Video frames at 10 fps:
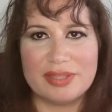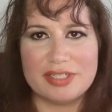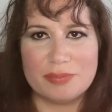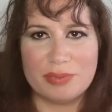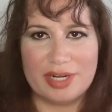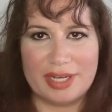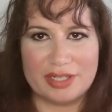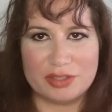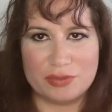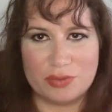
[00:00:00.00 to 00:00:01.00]
this point I
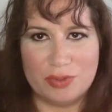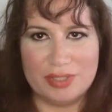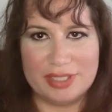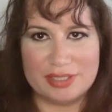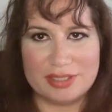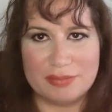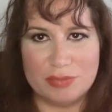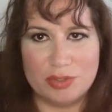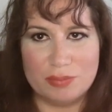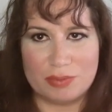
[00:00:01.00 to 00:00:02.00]
get to roll in
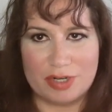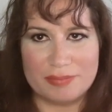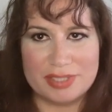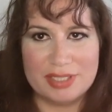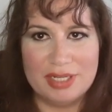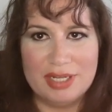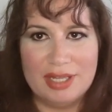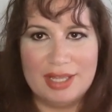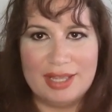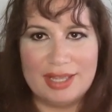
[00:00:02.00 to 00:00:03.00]
some new prompts.
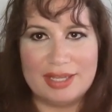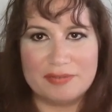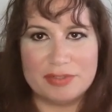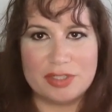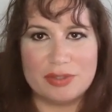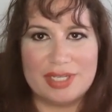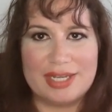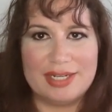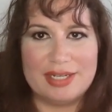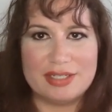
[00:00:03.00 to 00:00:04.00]
And so the
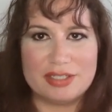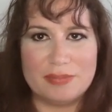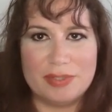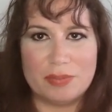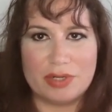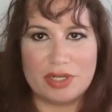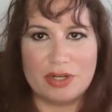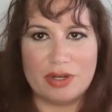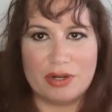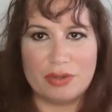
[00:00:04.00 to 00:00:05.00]
idea is to be
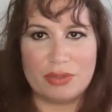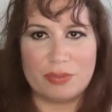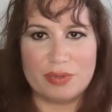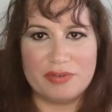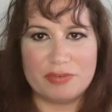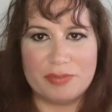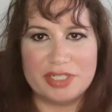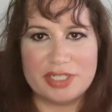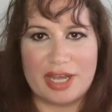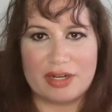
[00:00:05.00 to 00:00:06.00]
working on 3 from
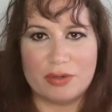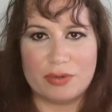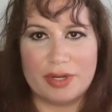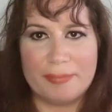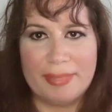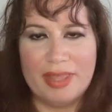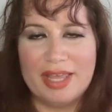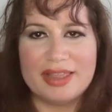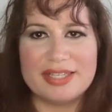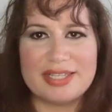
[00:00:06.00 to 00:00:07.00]
each category.
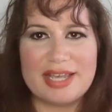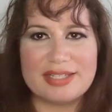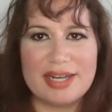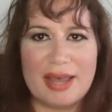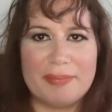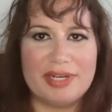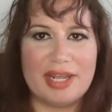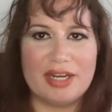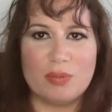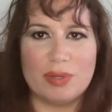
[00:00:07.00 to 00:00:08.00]
This hasn't happened
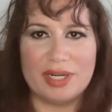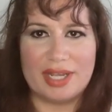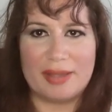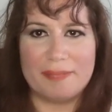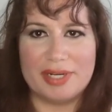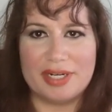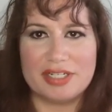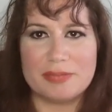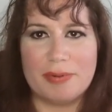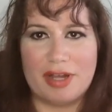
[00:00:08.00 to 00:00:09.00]
to anyone yet, but it
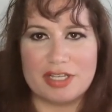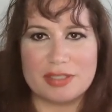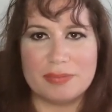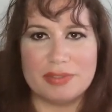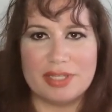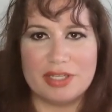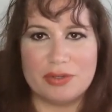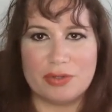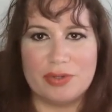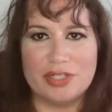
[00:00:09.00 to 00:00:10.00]
is possible that
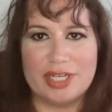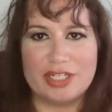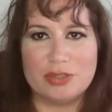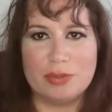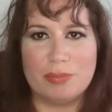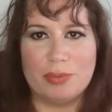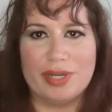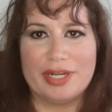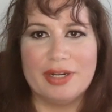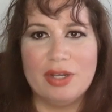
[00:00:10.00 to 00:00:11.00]
you're going to get to a
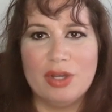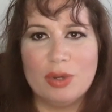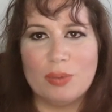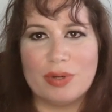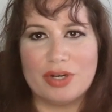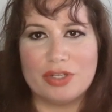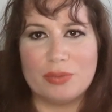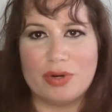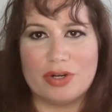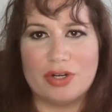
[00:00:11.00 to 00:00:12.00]
point where
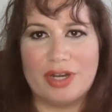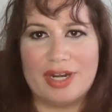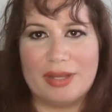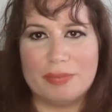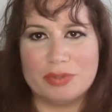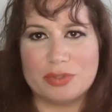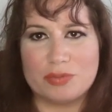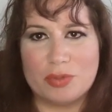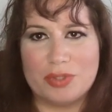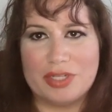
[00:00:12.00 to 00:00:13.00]
you are not able
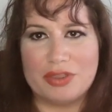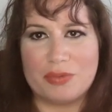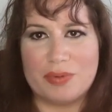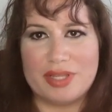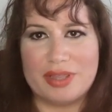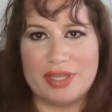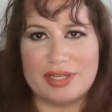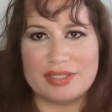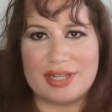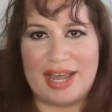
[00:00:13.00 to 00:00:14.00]
to roll in 3
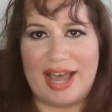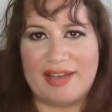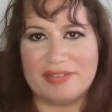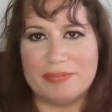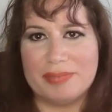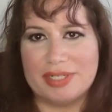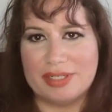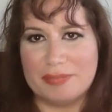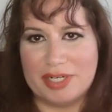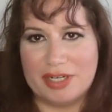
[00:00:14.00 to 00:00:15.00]
things that haven't been
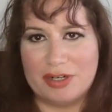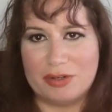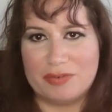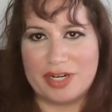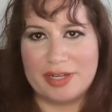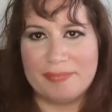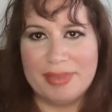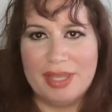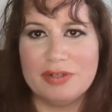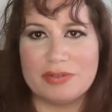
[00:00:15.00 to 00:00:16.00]
eliminated already.
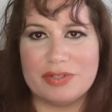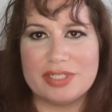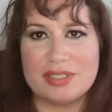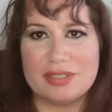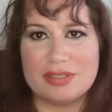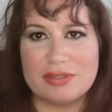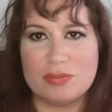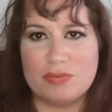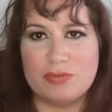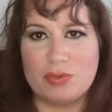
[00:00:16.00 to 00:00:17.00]
For
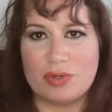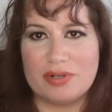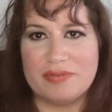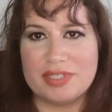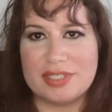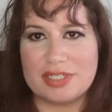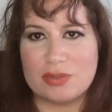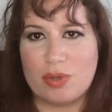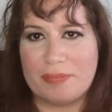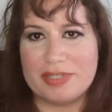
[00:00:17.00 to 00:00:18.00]
instance, 4 of the
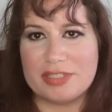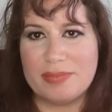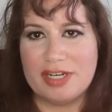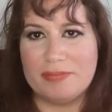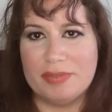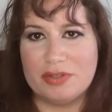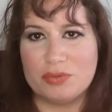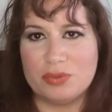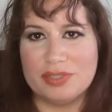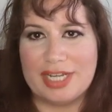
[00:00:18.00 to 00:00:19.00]
6 weapons might have
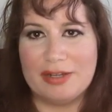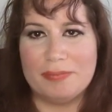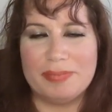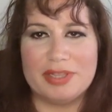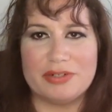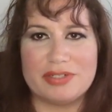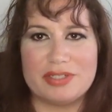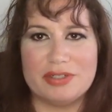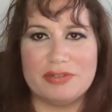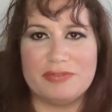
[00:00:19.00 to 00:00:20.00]
been ruled out, but
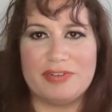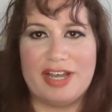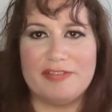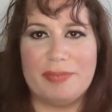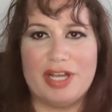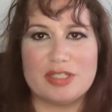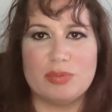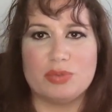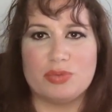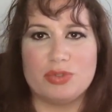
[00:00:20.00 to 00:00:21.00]
there's still 5
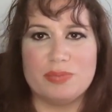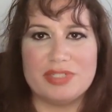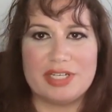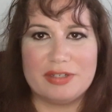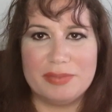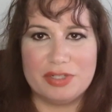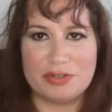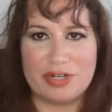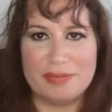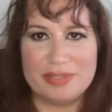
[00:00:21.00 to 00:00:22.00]
possible rooms that could be
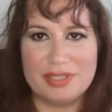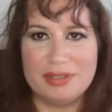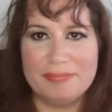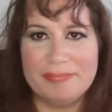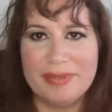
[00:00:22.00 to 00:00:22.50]
the crime scene.